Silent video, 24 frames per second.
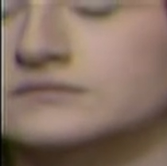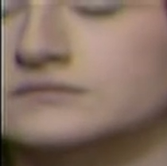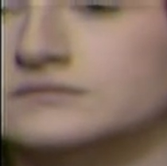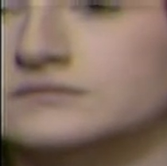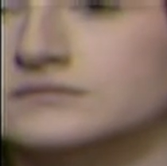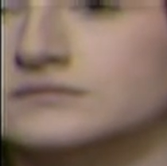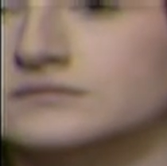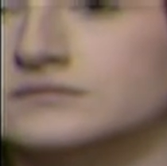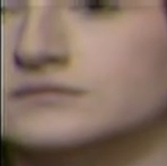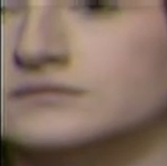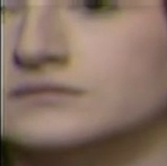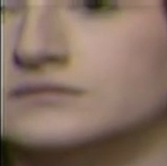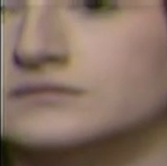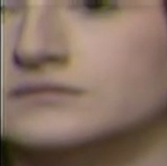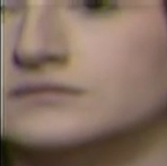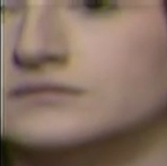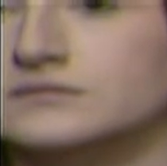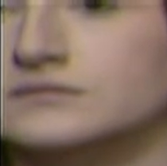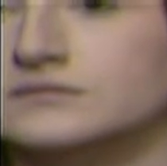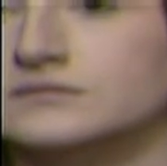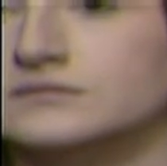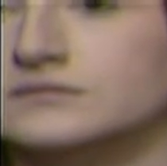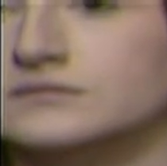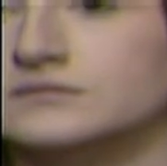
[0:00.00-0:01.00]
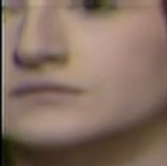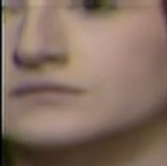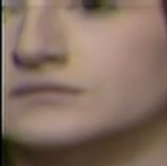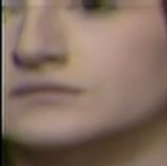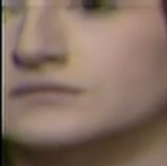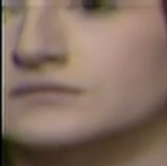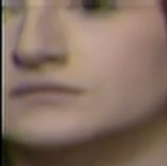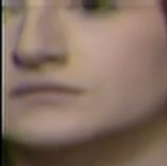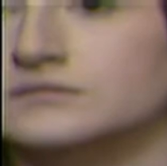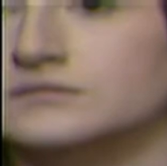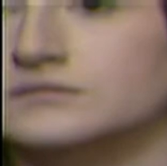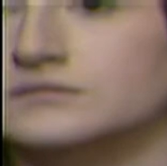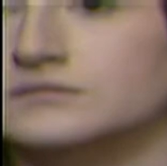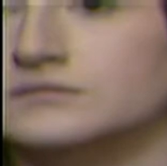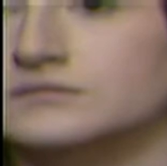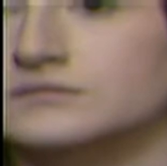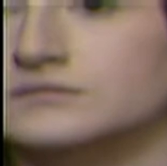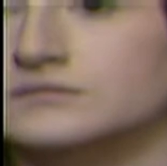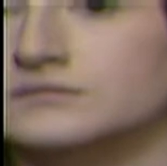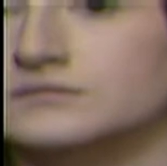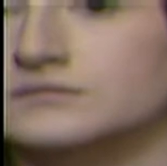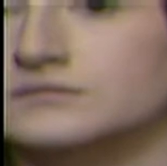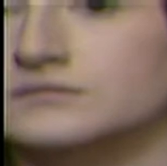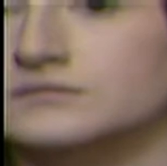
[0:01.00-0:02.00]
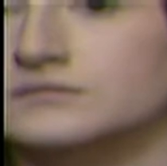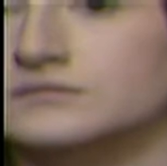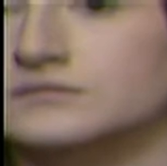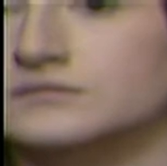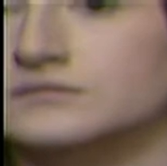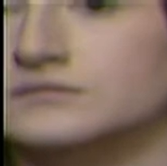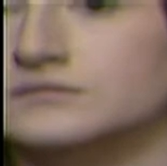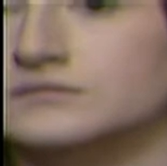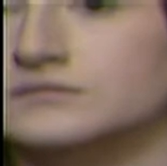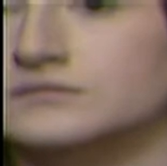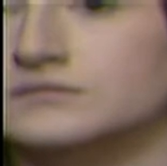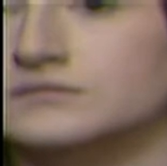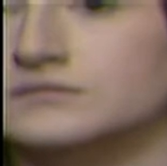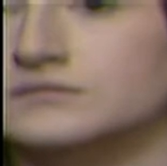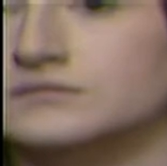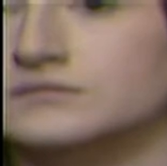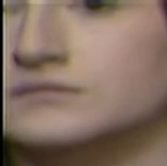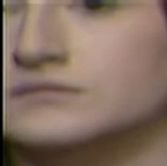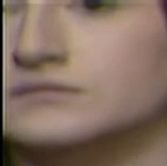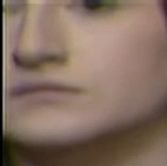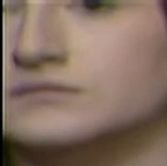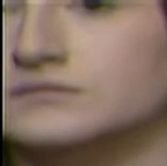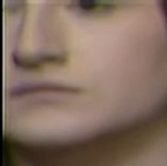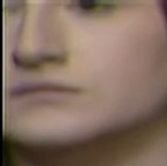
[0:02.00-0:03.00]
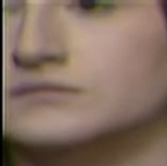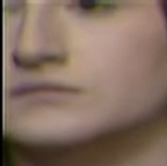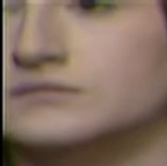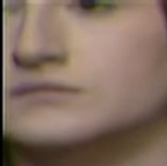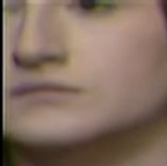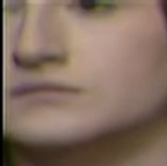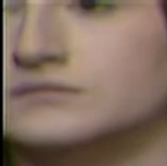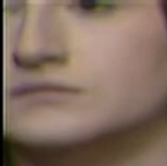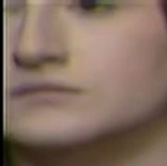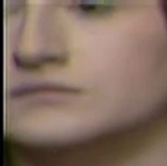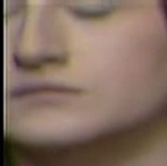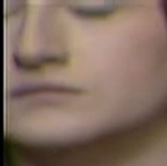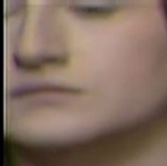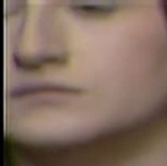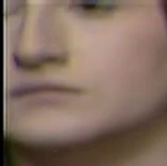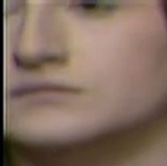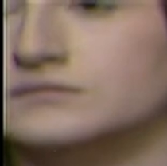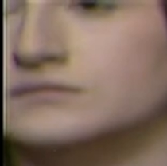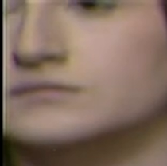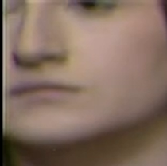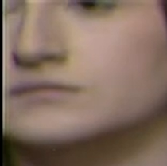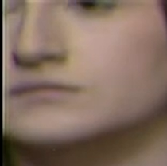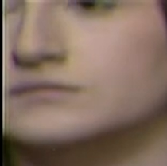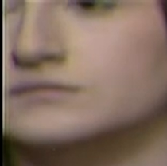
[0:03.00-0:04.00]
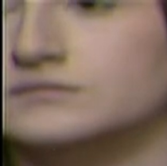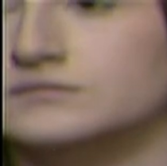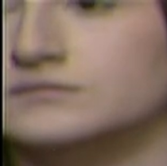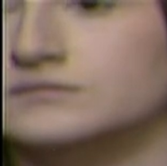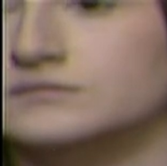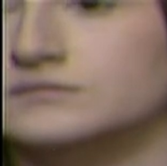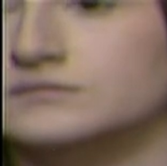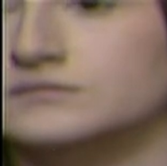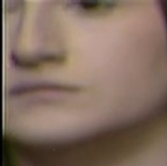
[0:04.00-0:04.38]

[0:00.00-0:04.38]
No words are spoken by the person on screen.